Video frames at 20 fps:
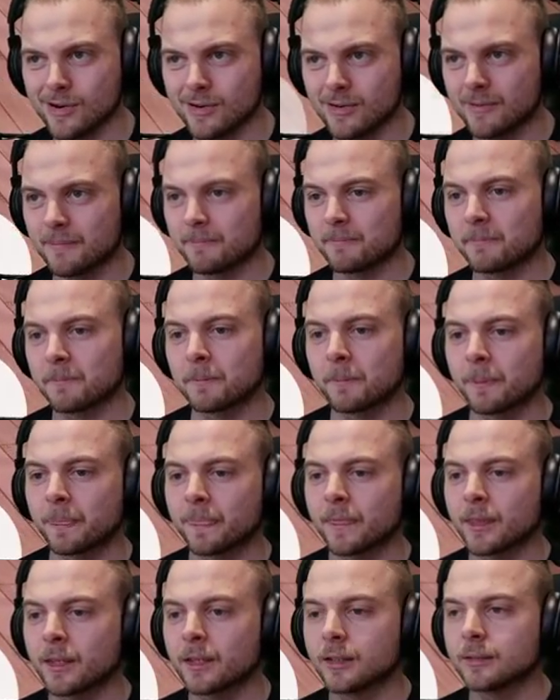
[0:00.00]

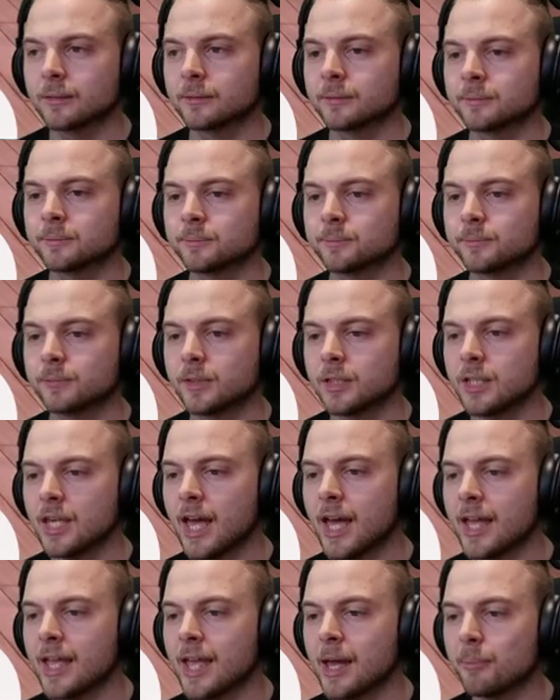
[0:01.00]

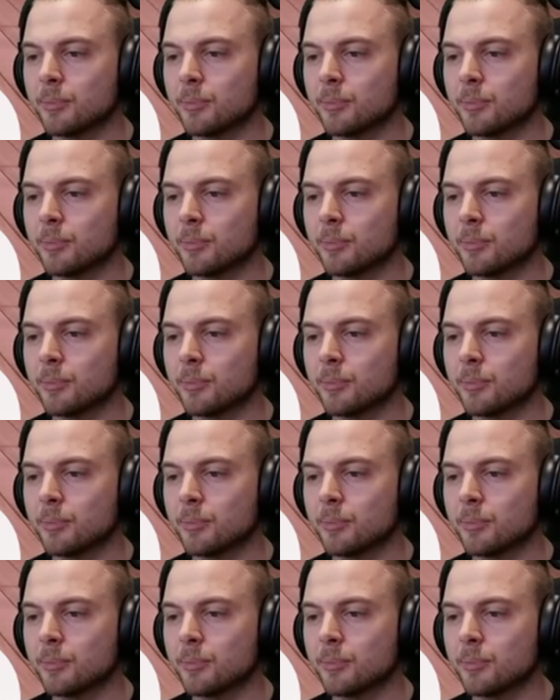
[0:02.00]
Yeah, yeah,